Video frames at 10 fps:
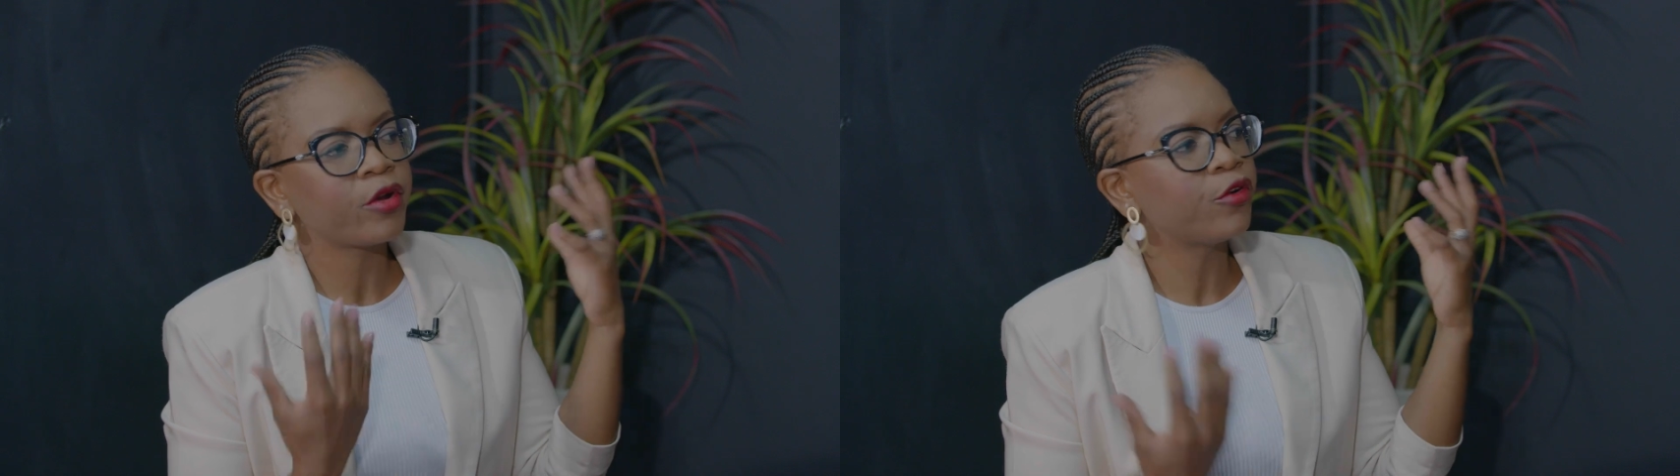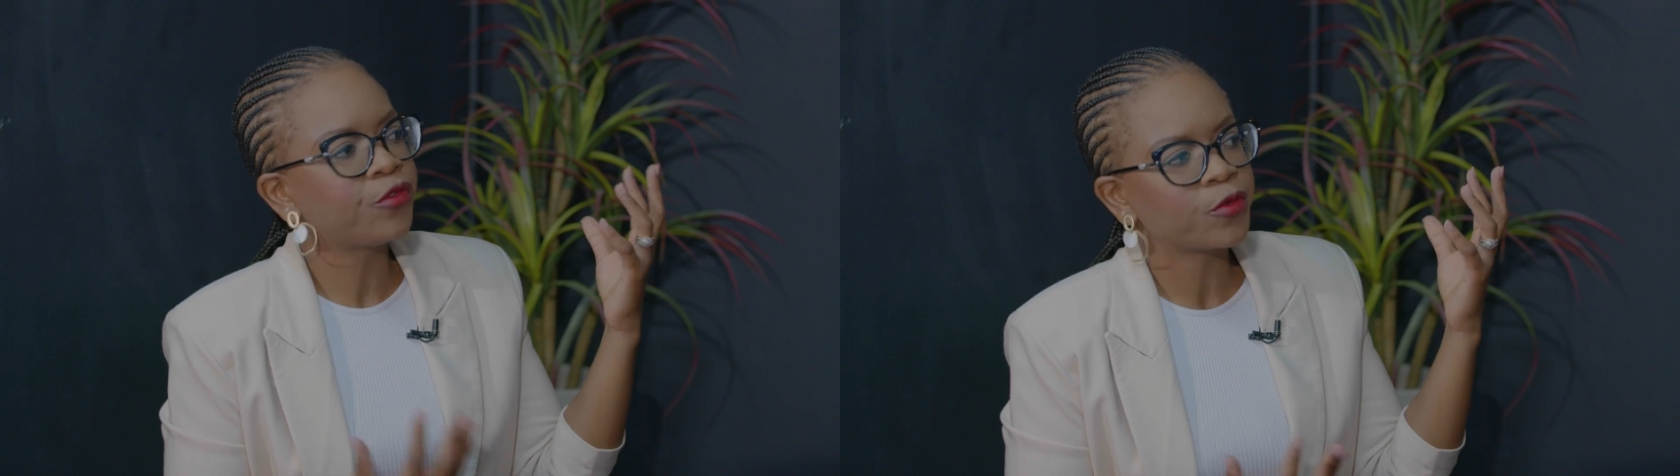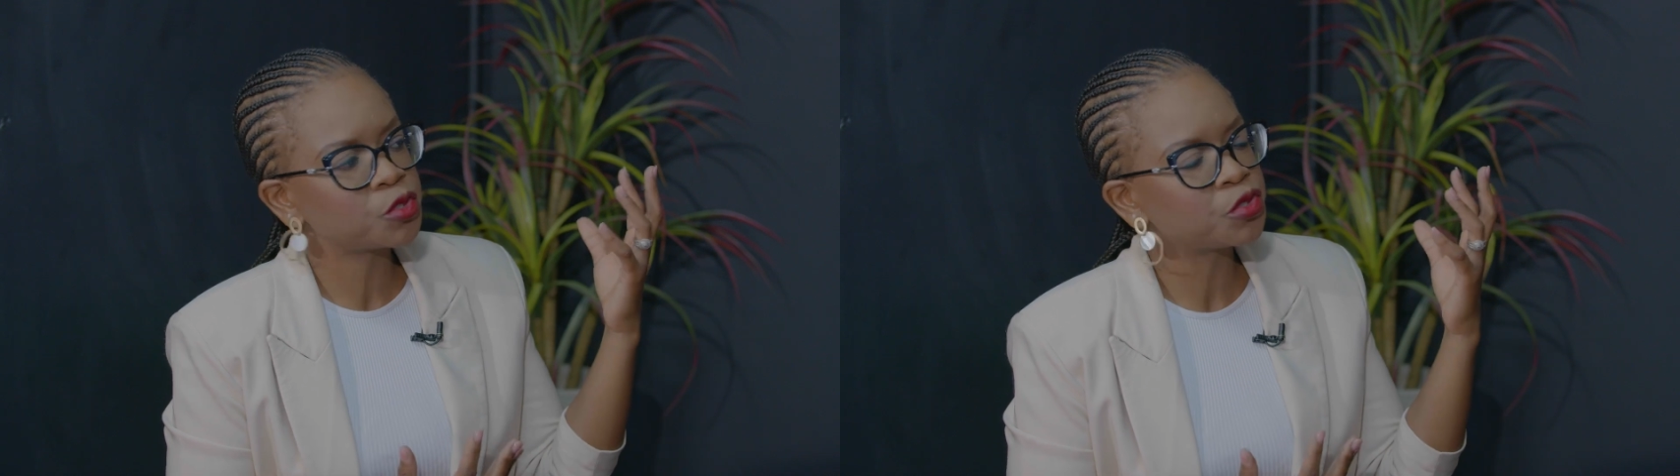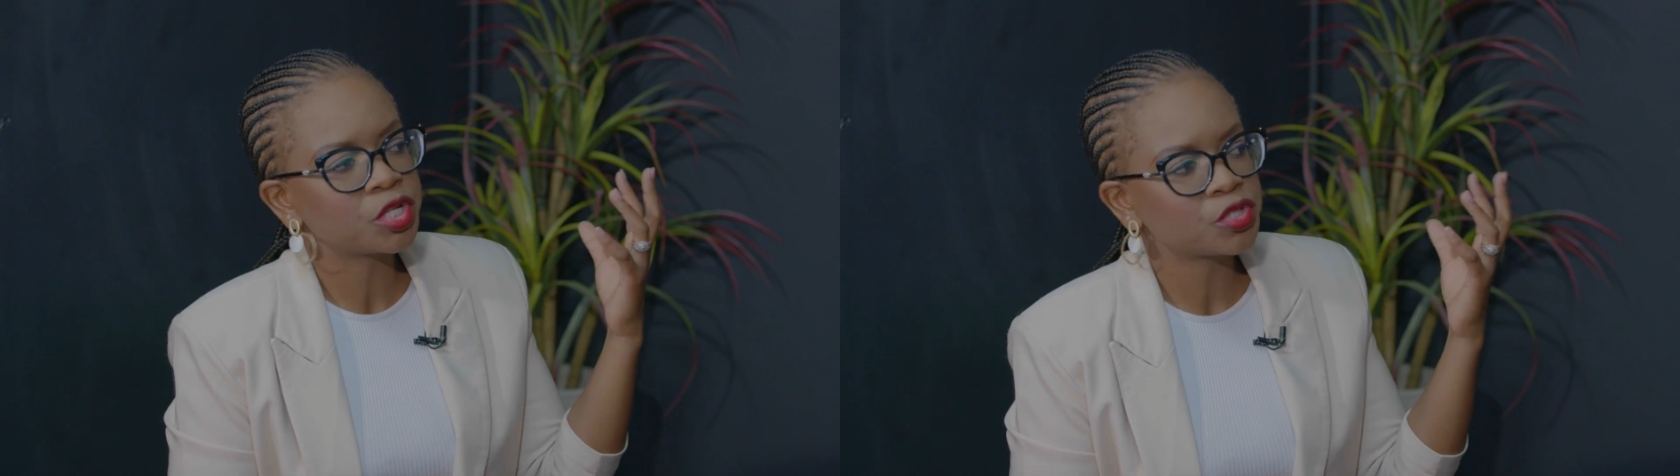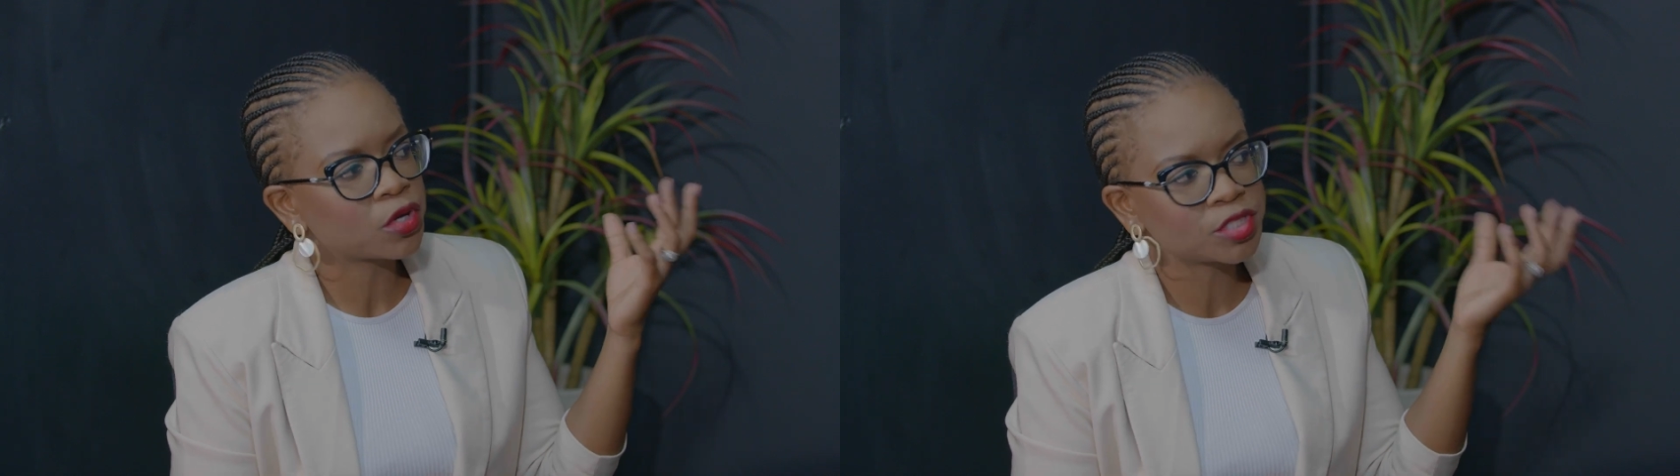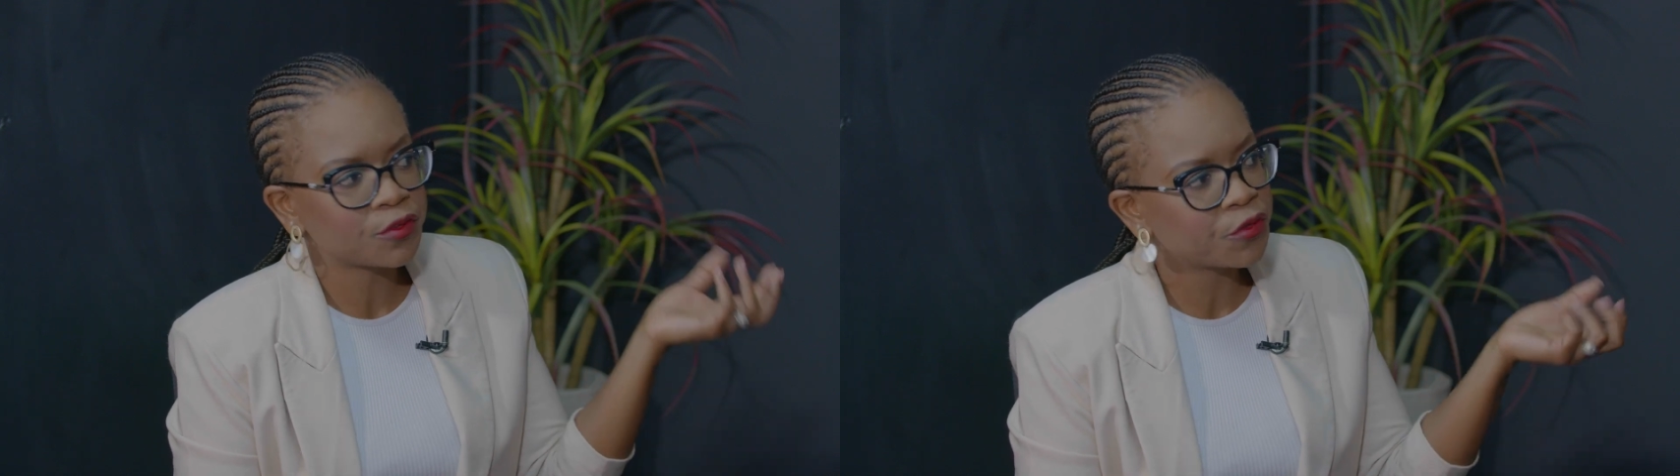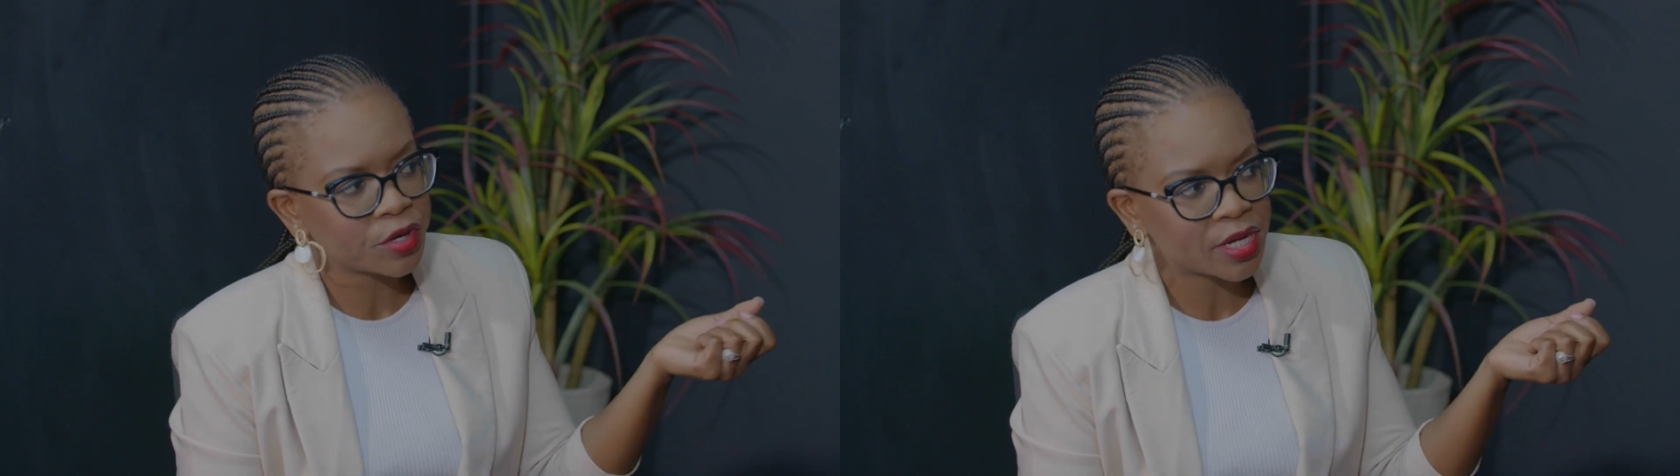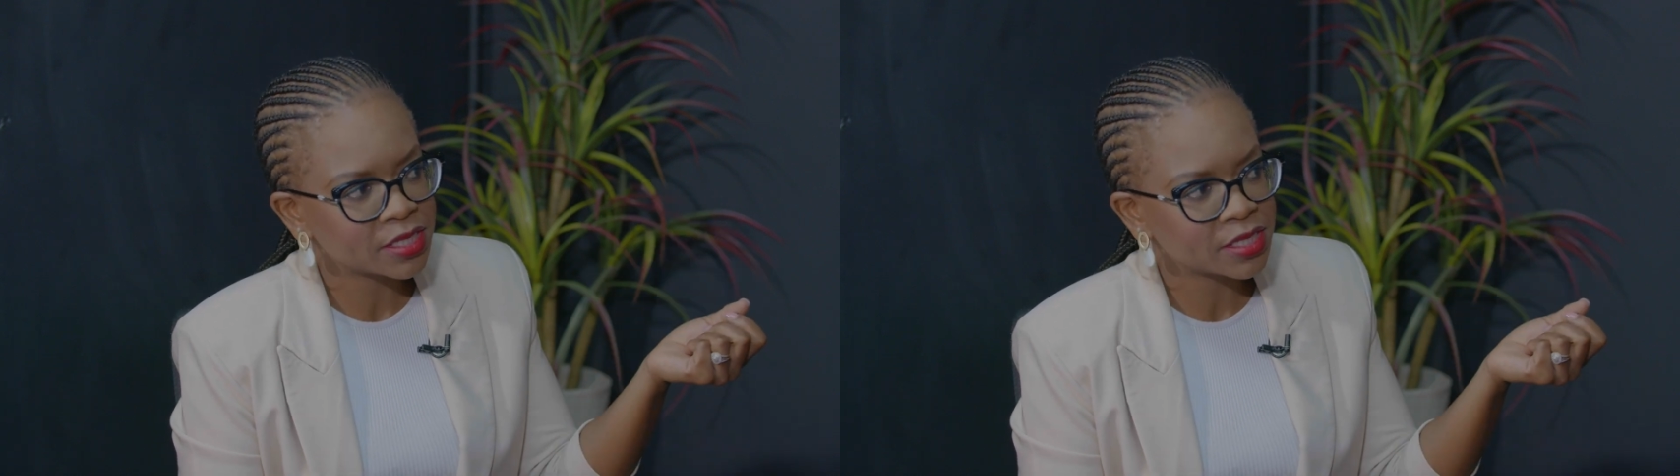go to the doctor, for an